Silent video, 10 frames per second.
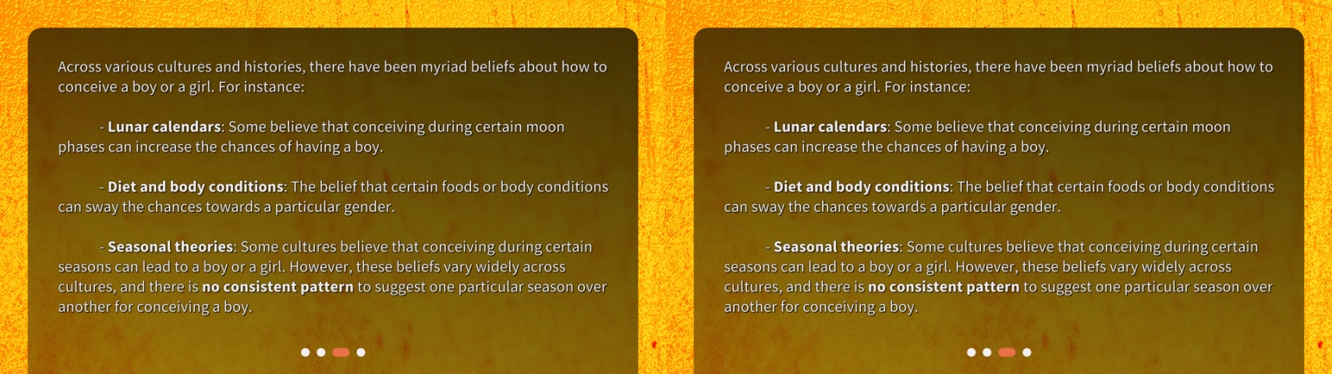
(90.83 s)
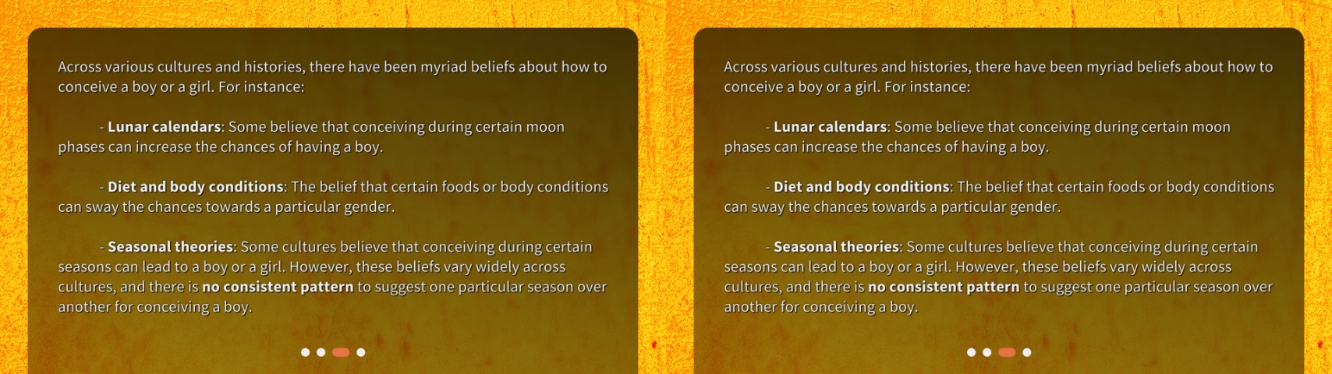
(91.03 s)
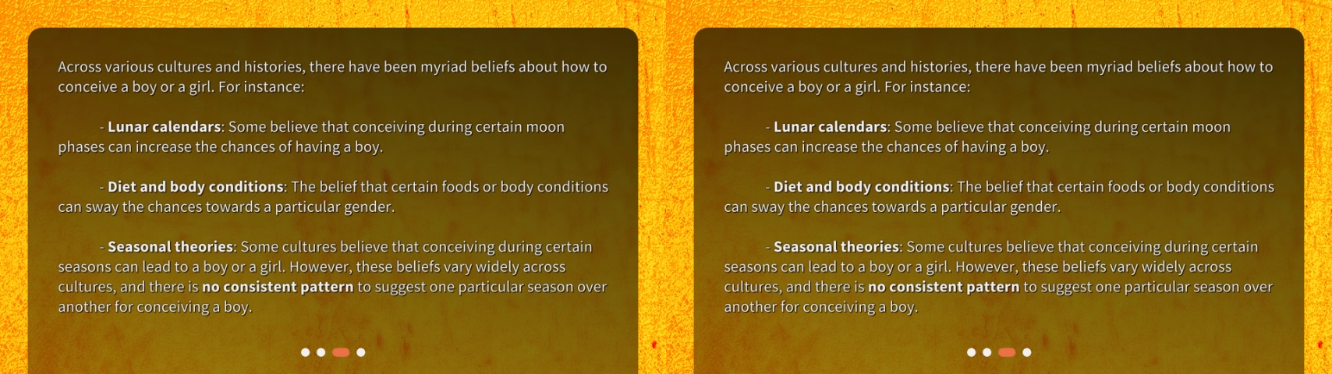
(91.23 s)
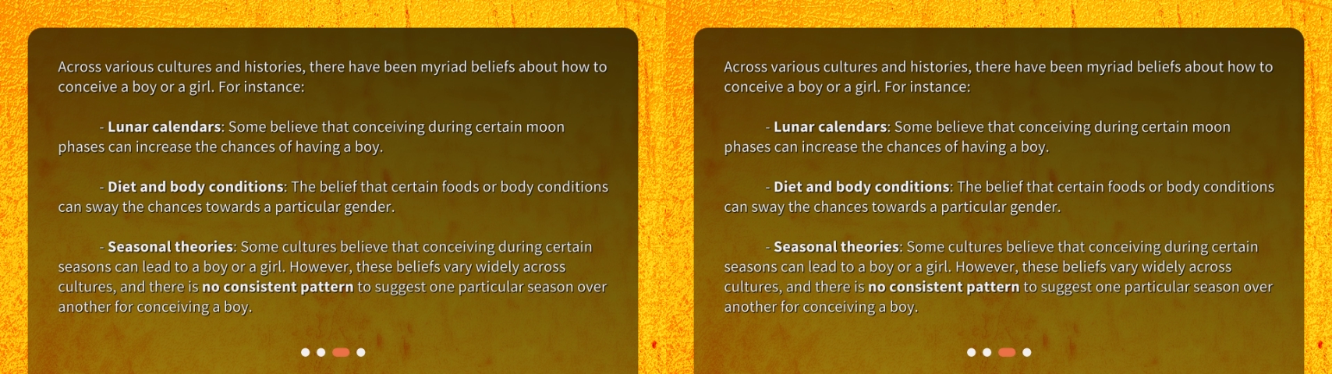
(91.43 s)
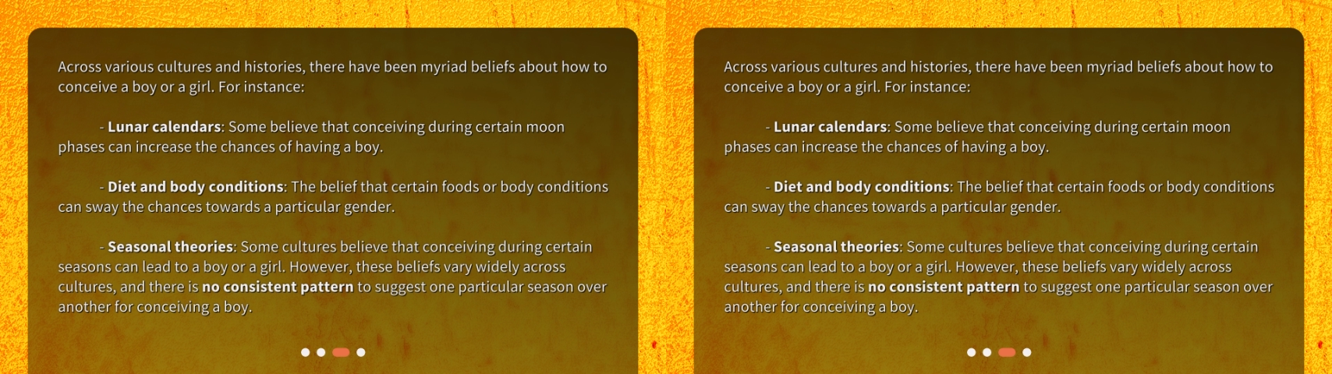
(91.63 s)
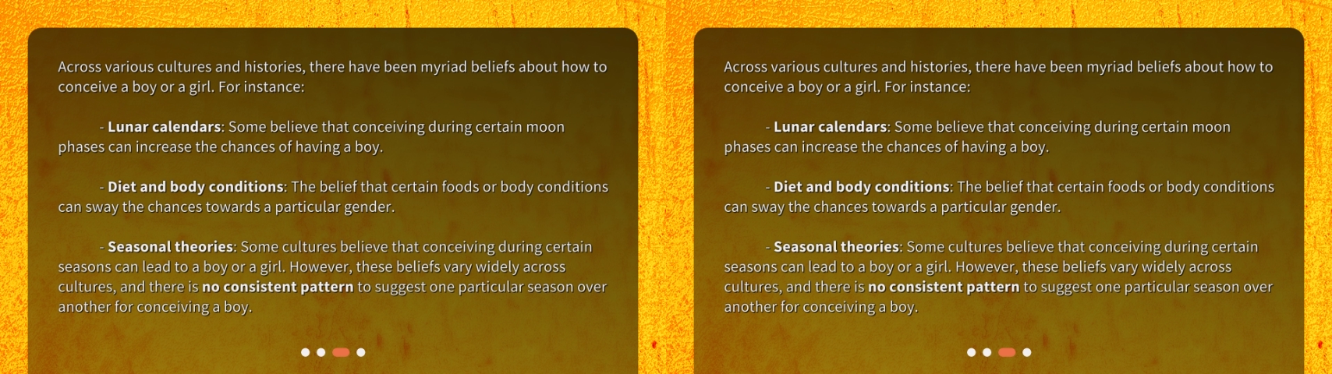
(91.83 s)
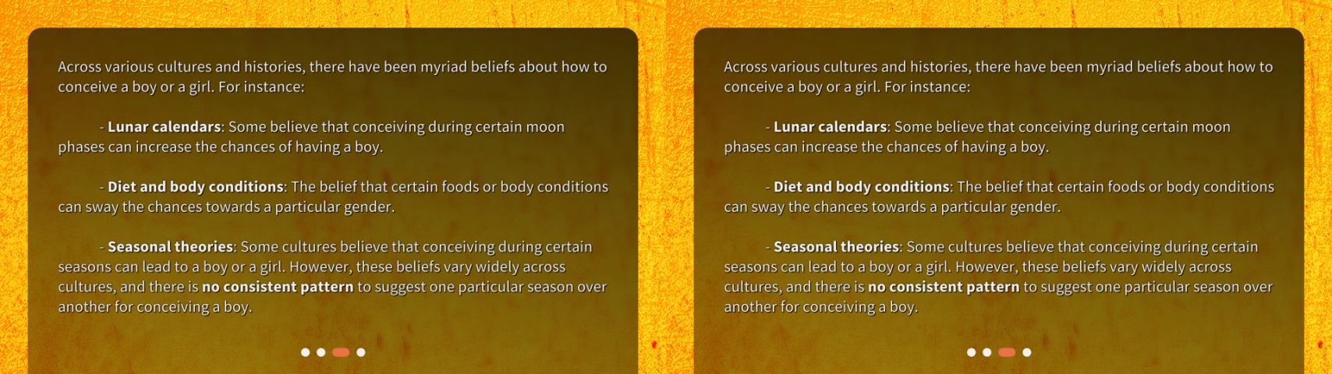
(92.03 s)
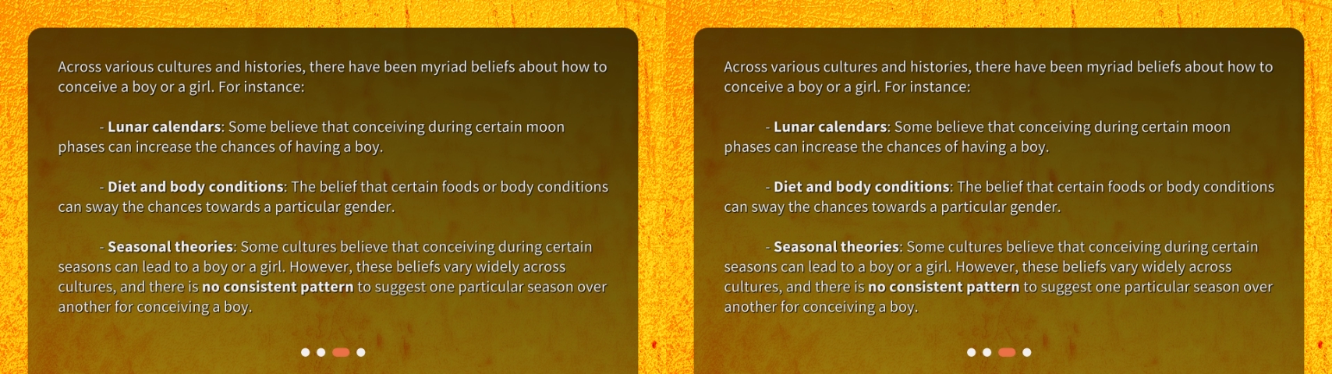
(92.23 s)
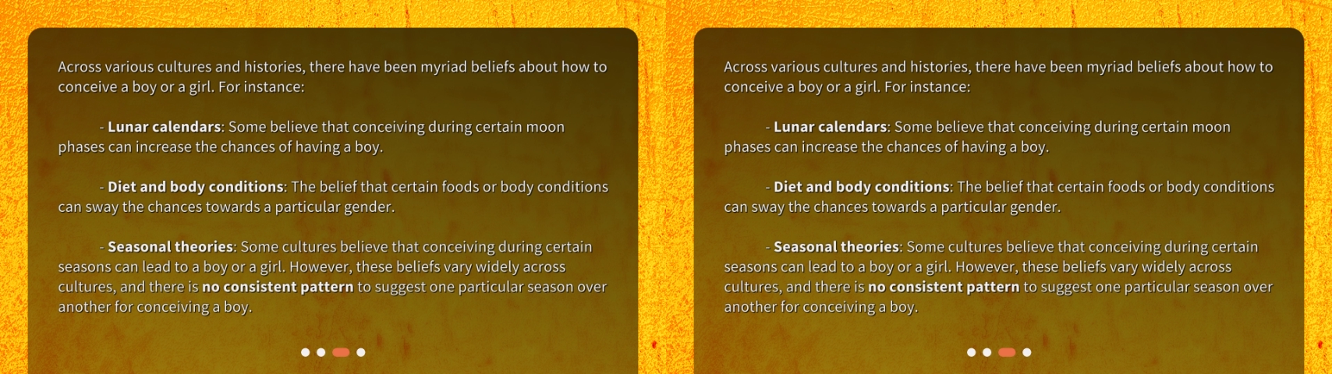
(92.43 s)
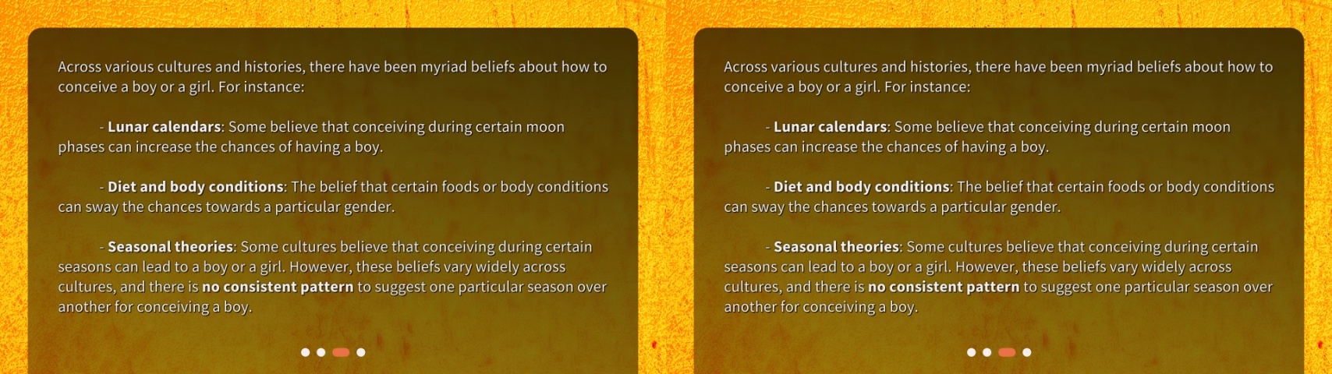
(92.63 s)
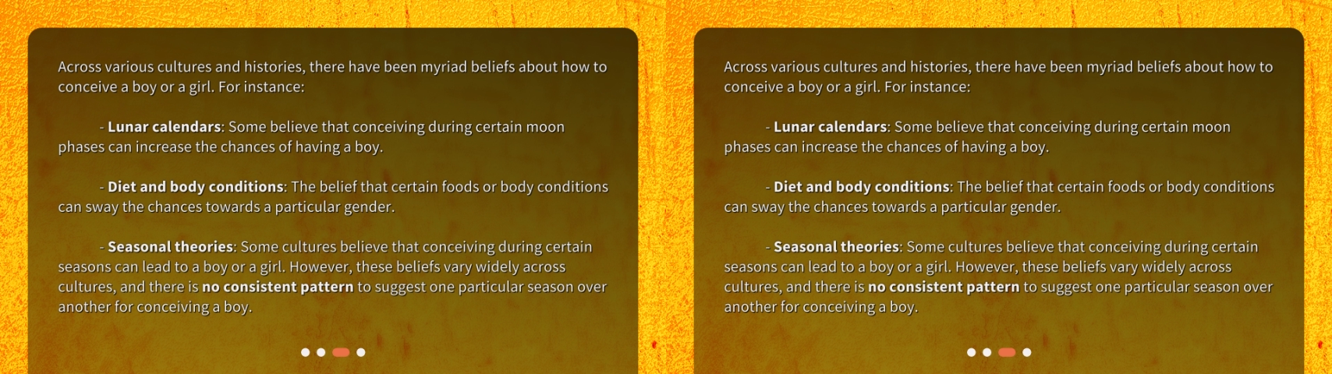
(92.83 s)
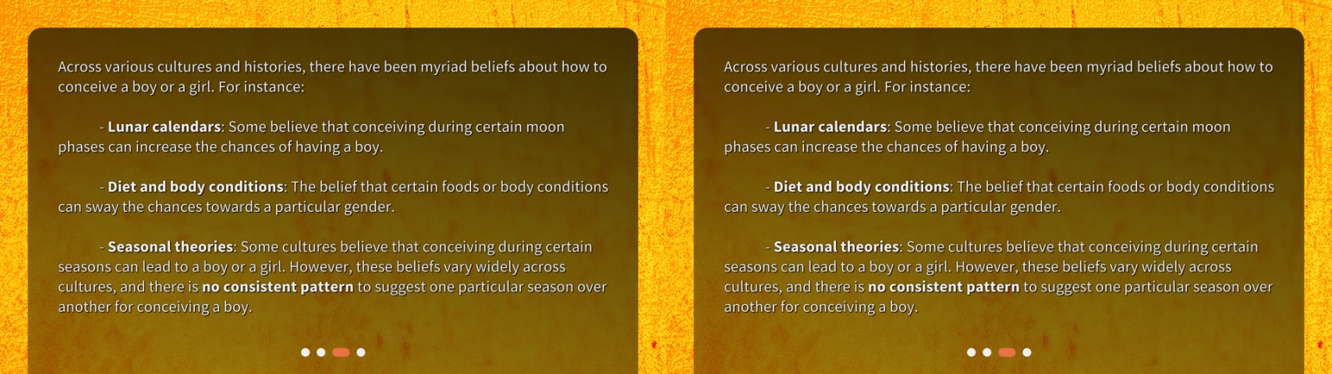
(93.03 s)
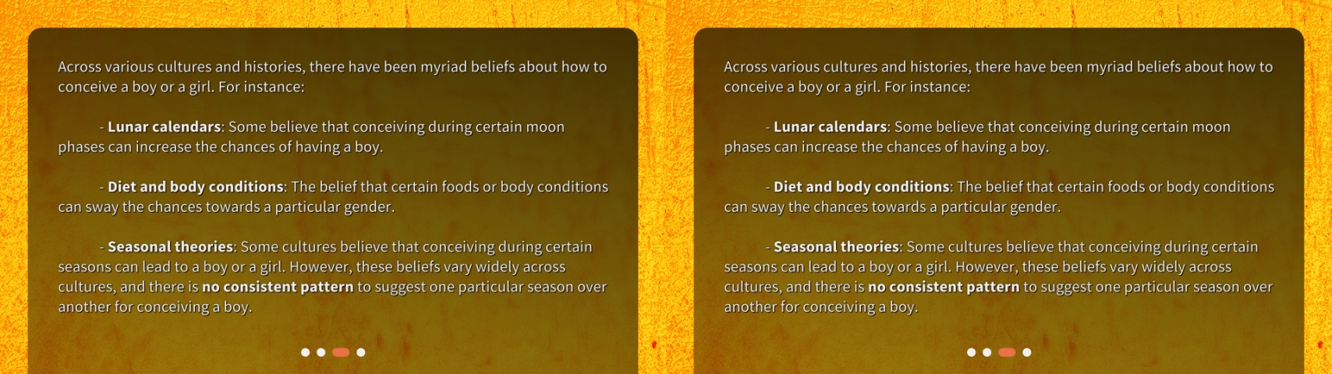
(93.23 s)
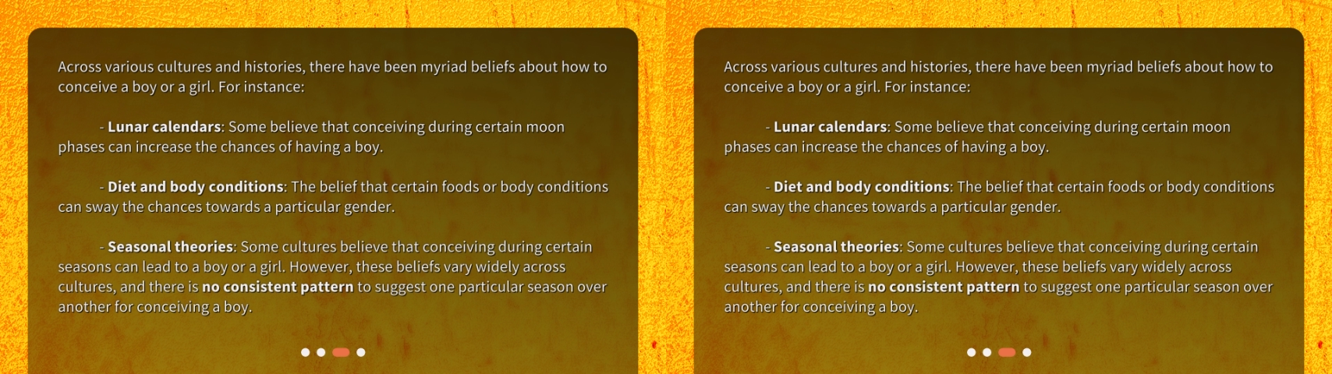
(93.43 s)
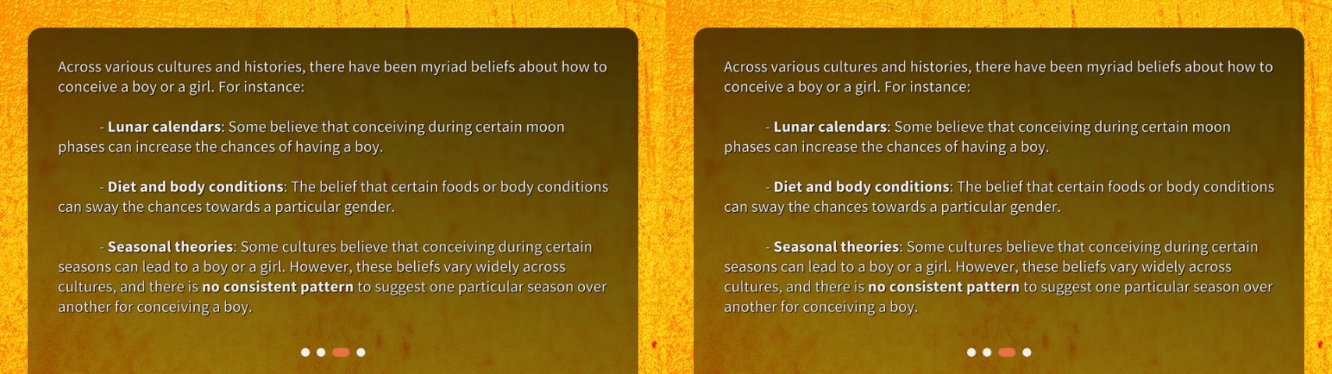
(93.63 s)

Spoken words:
[unreadable: no face in view]